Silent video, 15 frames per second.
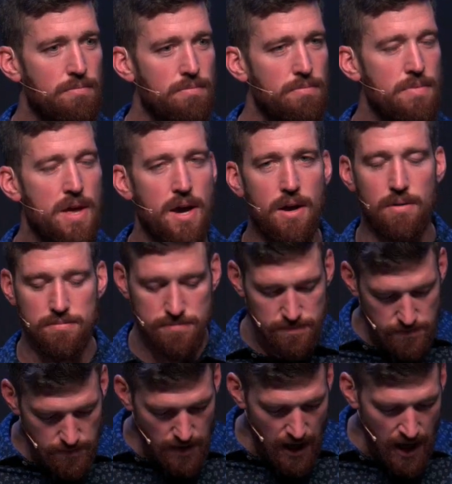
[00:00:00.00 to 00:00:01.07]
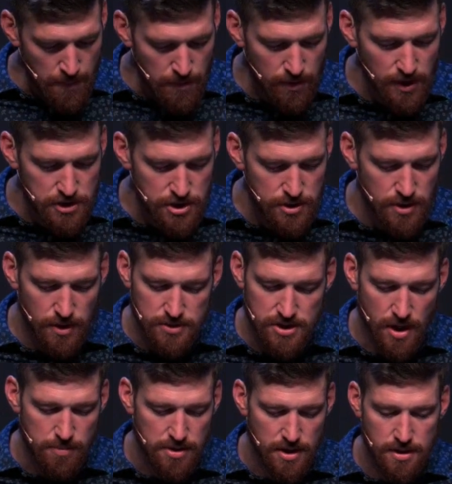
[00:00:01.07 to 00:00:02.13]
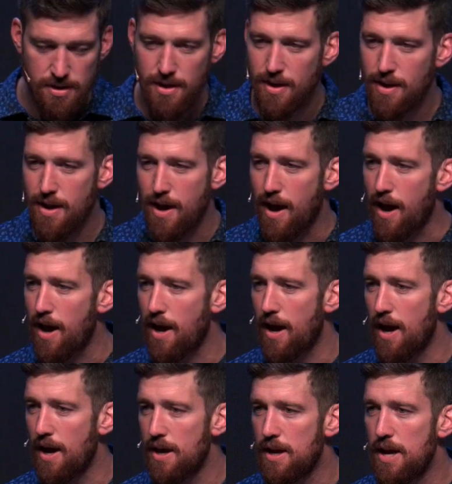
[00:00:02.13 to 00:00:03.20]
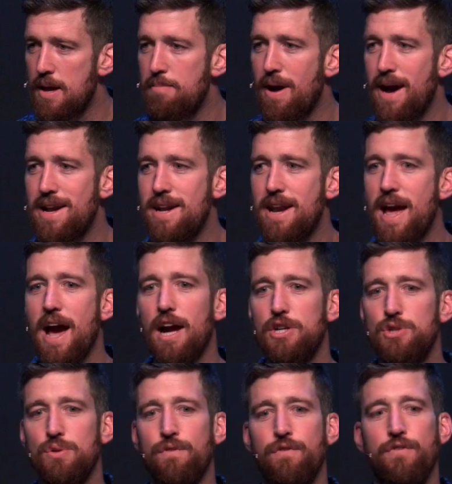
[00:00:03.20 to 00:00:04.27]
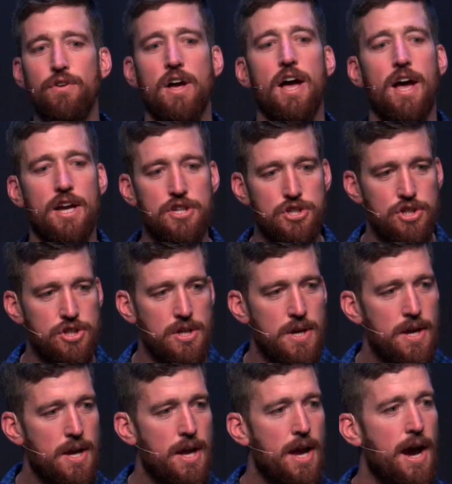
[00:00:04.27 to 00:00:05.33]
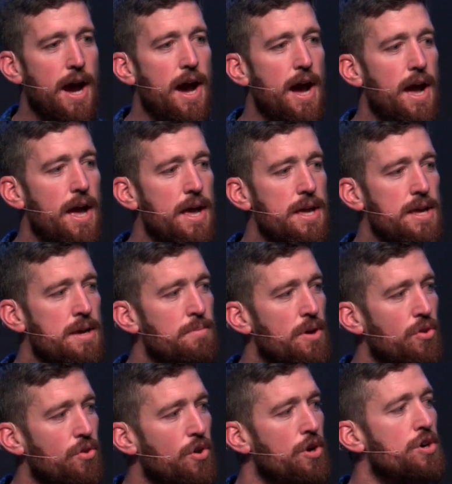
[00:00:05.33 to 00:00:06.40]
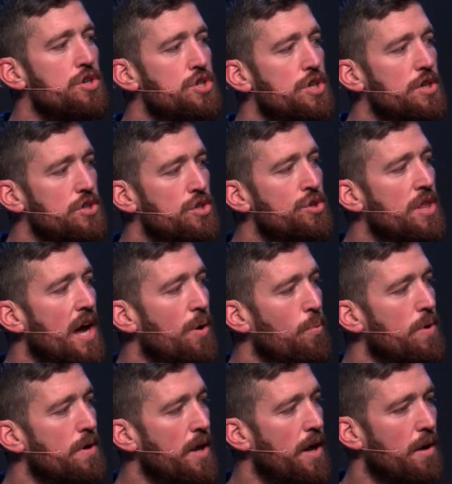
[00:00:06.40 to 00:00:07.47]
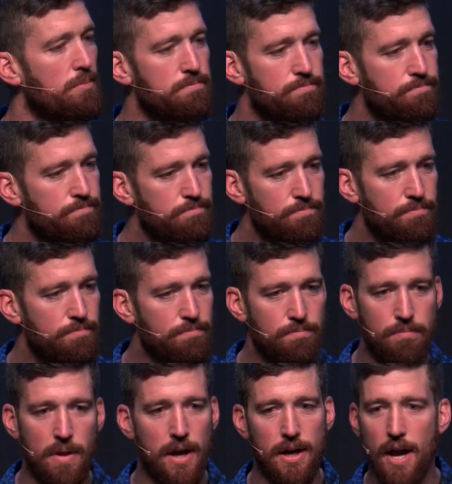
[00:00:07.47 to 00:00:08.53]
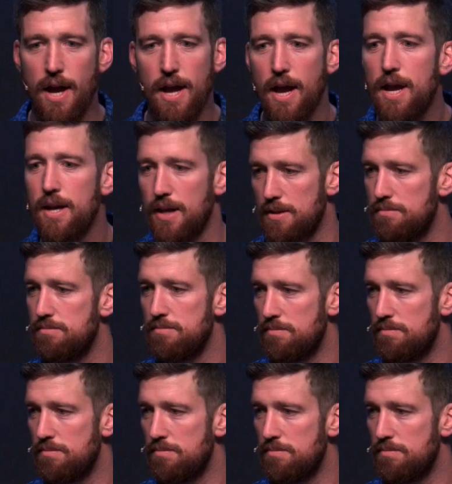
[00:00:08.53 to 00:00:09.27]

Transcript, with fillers: Now, I'm going to let you know something. I, I, in my natural flesh, I am allergic to that word help. Like, I hate it.